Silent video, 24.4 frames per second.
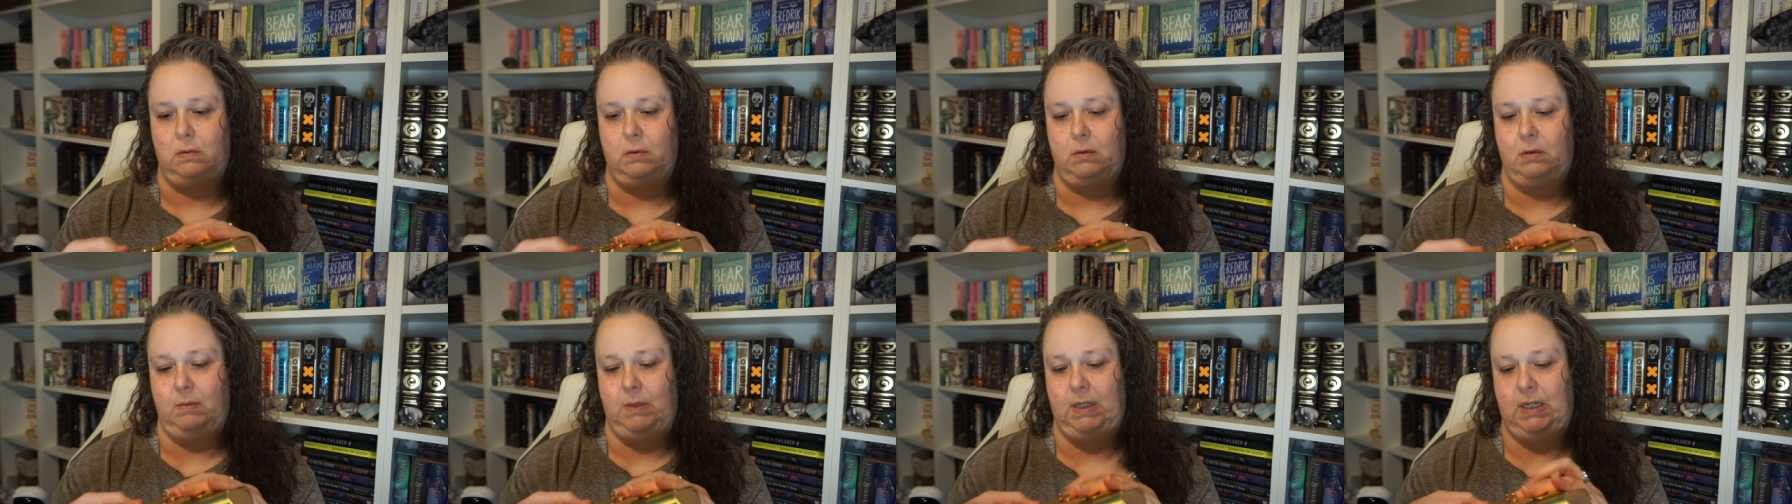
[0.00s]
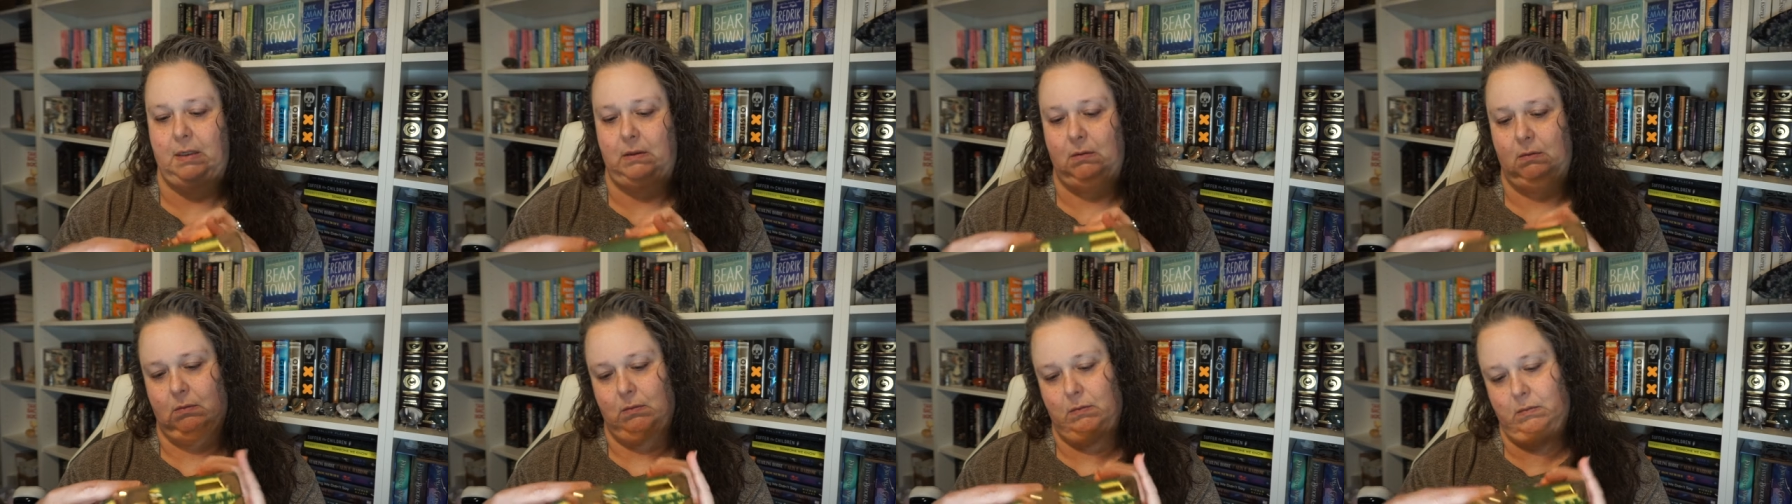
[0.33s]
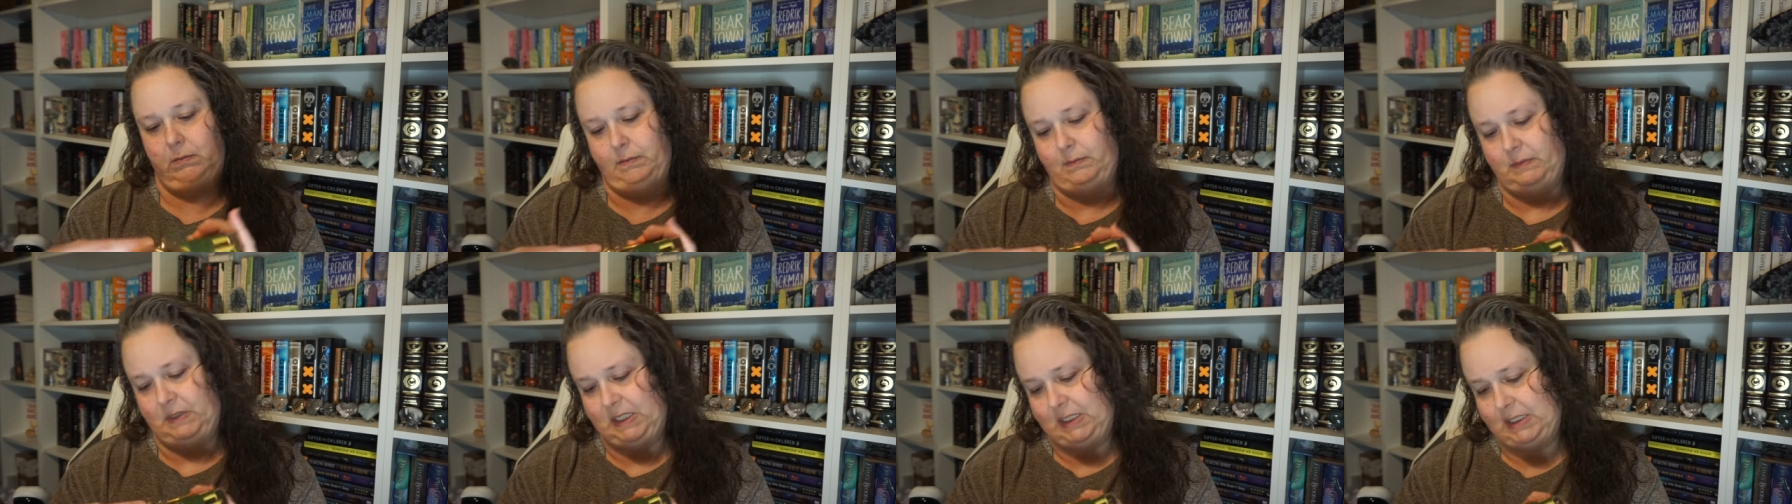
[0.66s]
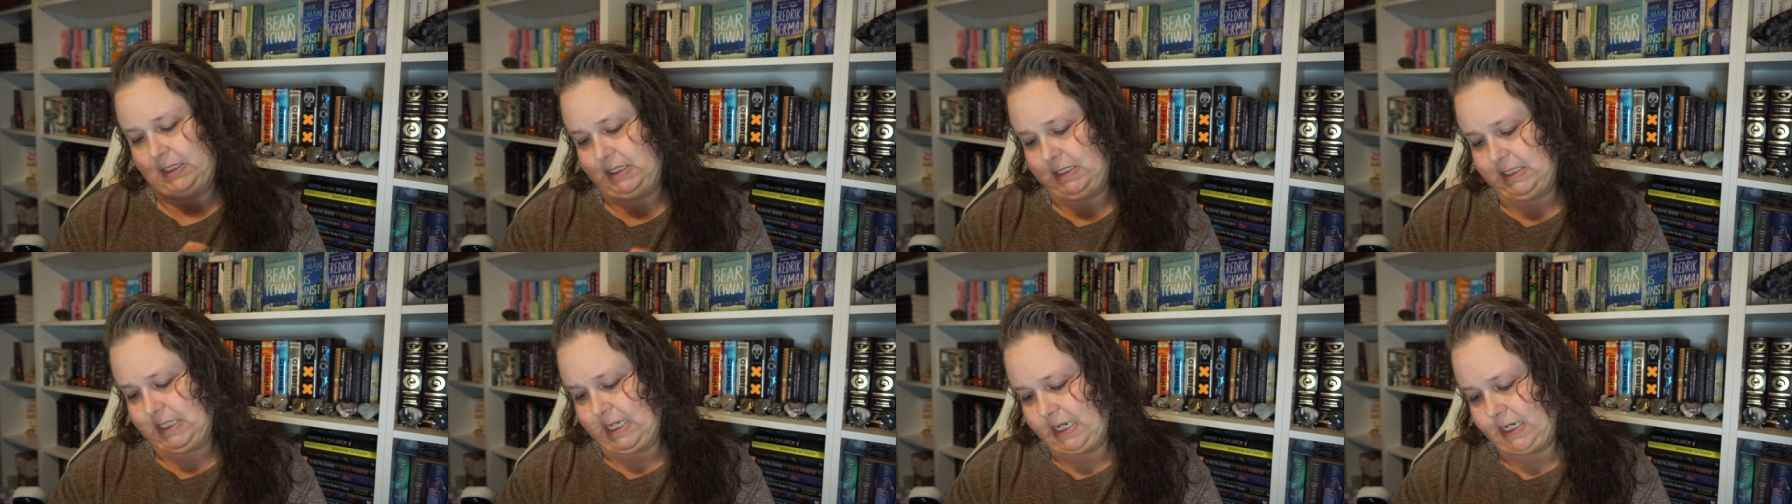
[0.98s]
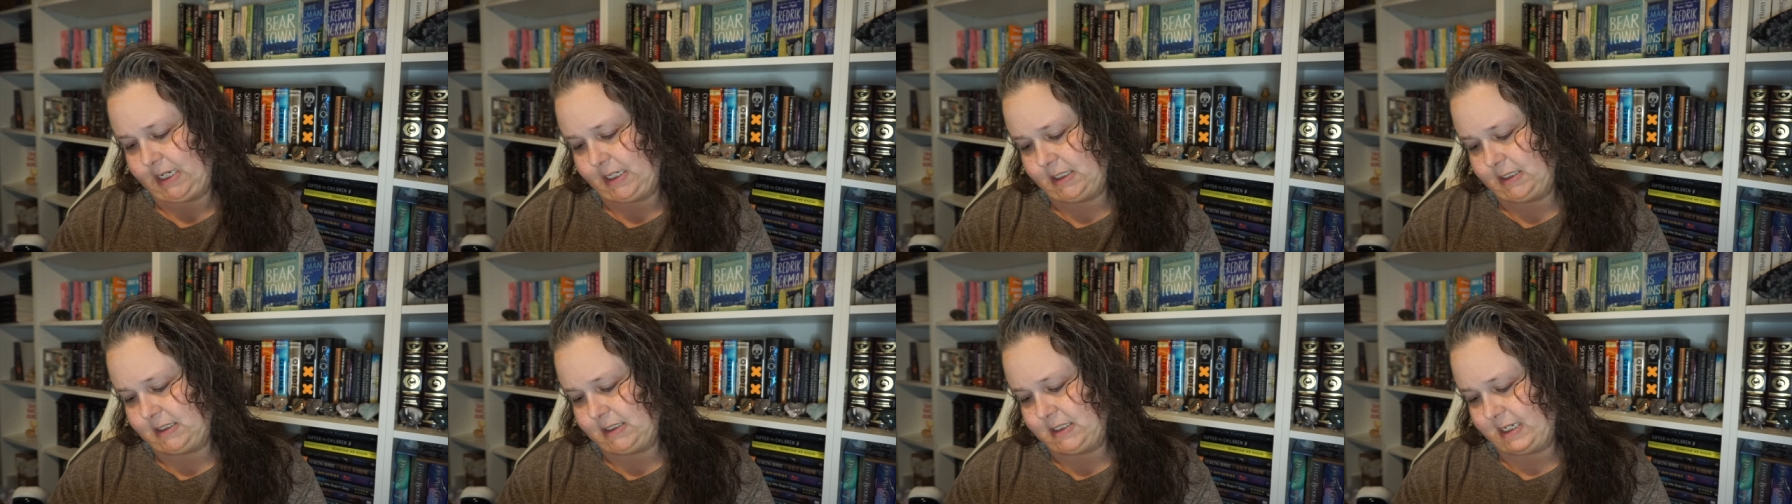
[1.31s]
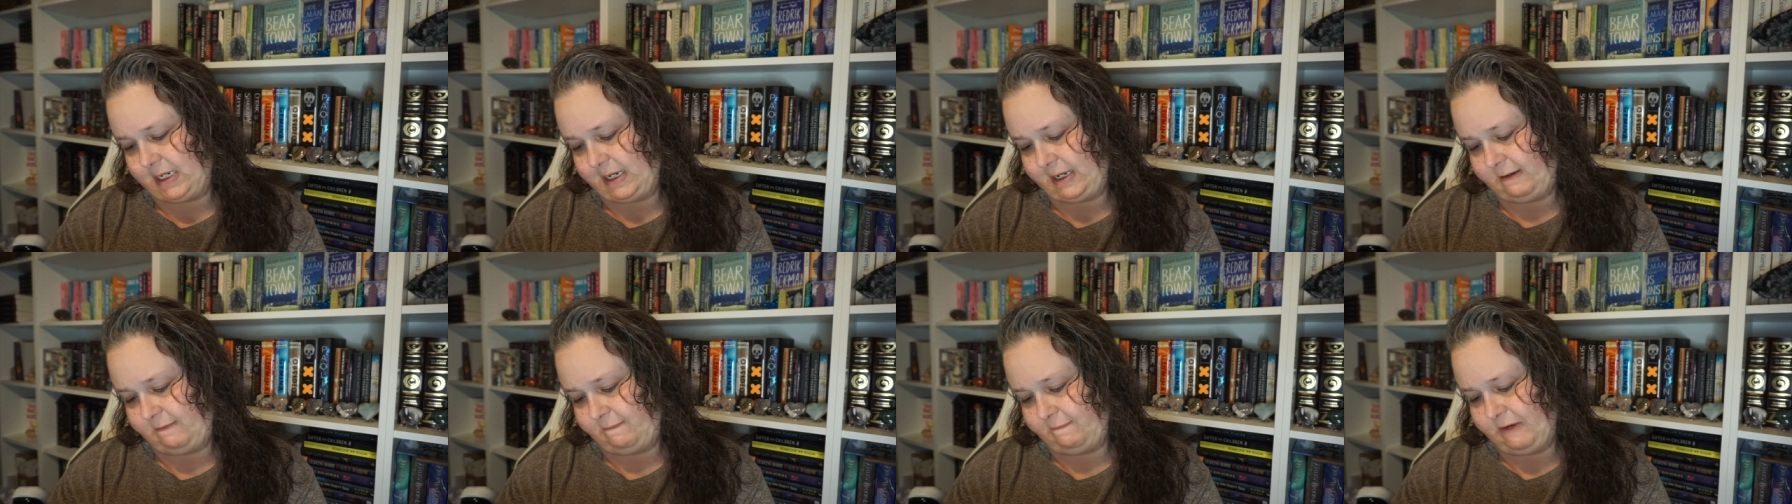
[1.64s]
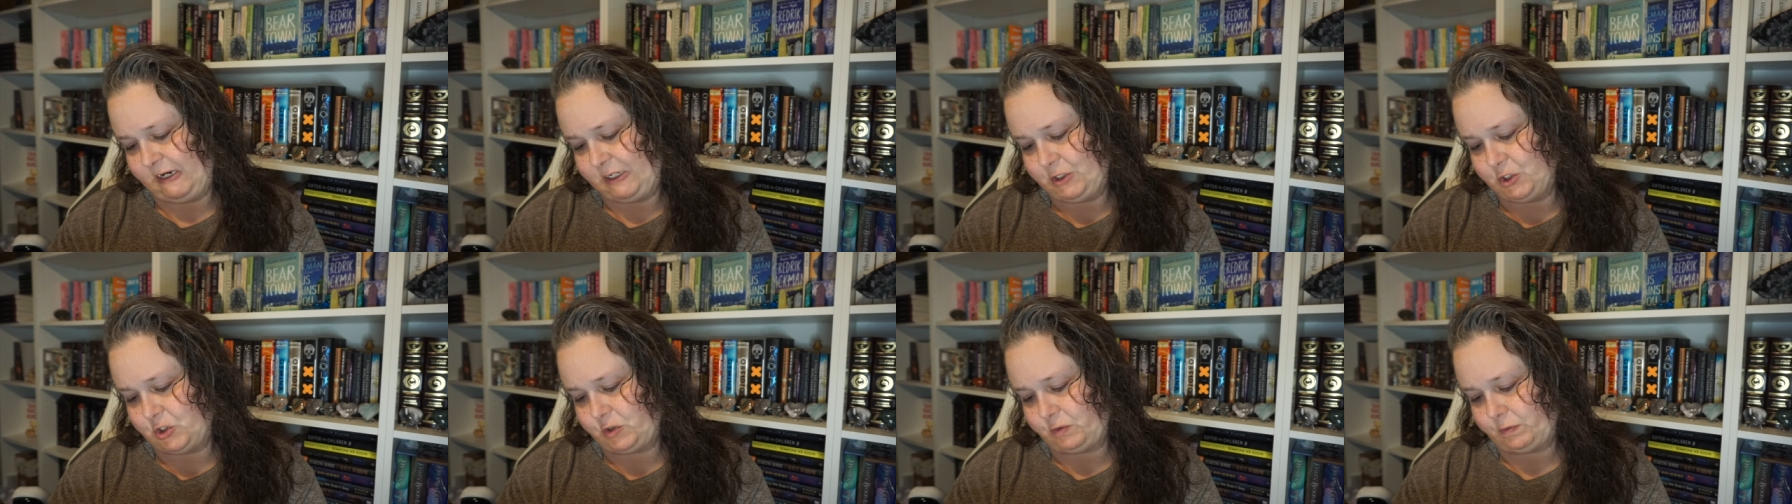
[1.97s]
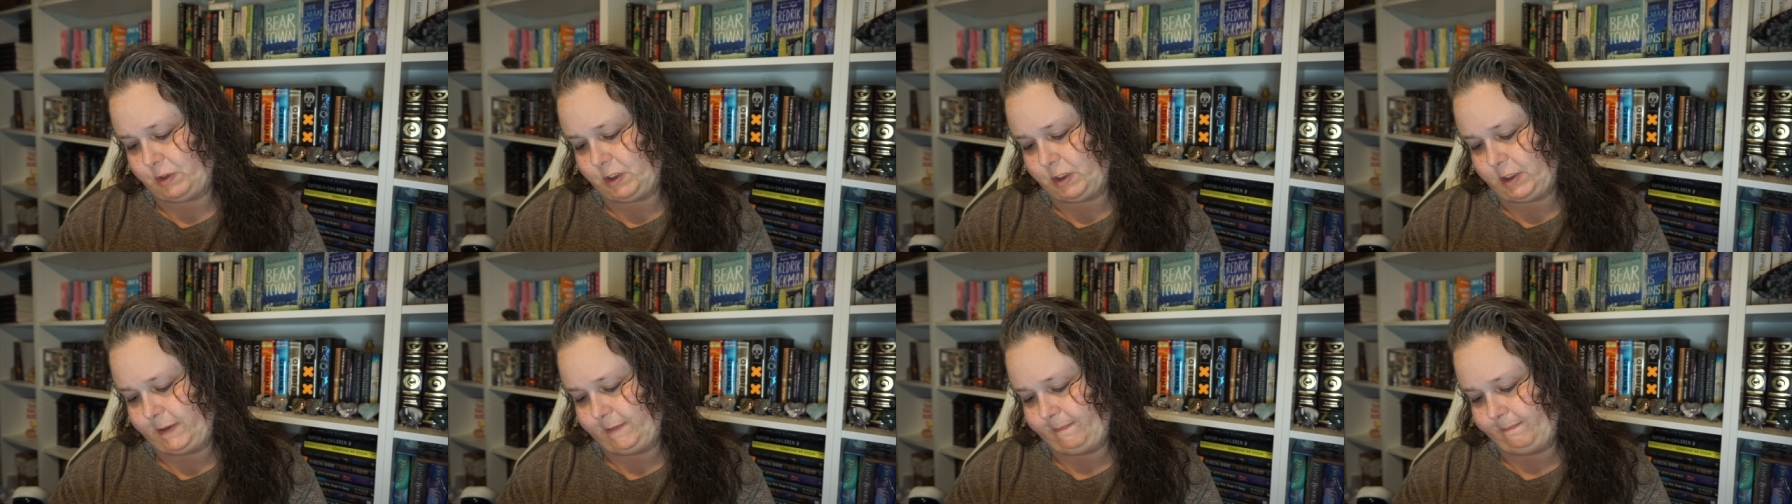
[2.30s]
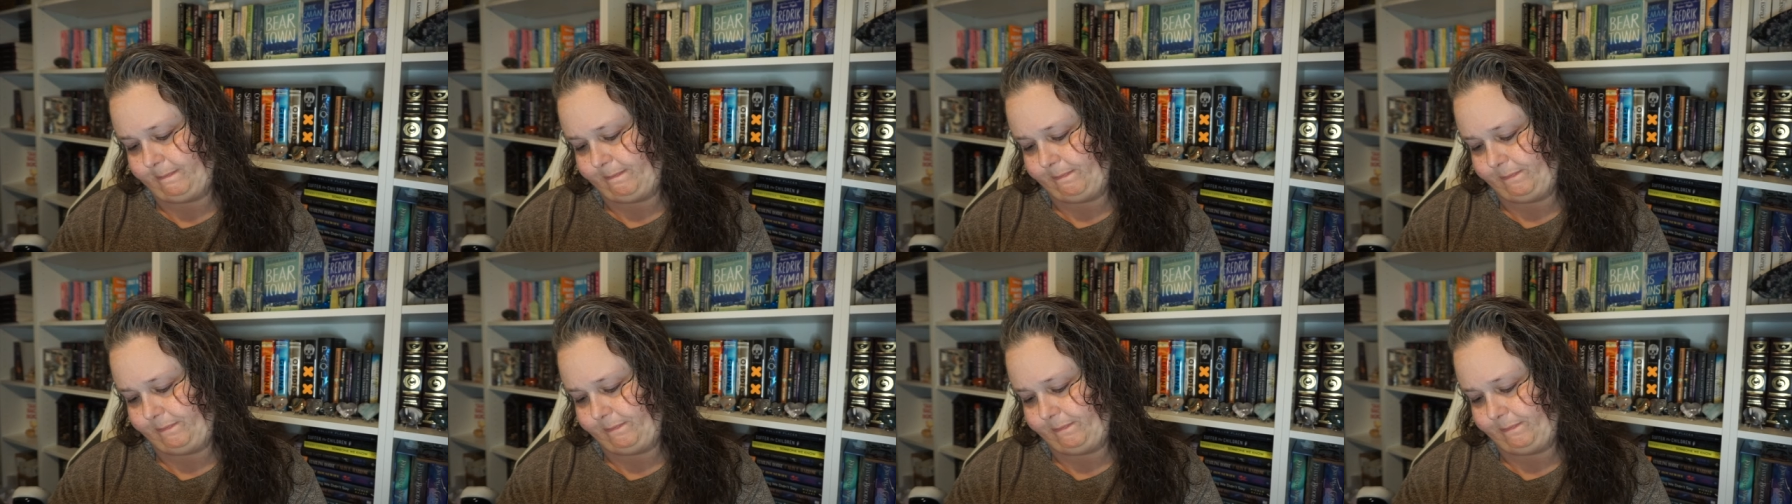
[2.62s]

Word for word: I mean, it says adventurer